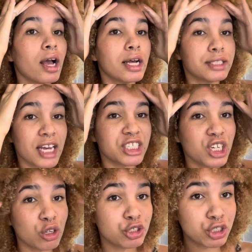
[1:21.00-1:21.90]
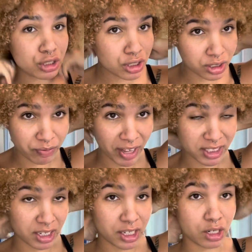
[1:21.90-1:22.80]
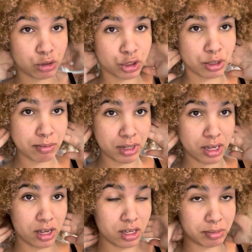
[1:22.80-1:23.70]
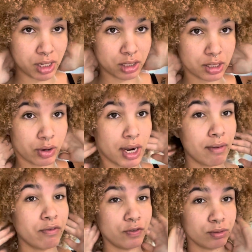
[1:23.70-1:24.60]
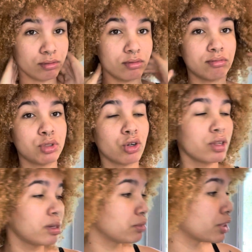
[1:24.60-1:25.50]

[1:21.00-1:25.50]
It's actually lotion, it's a Vaseline lotion, but because I don't have petroleum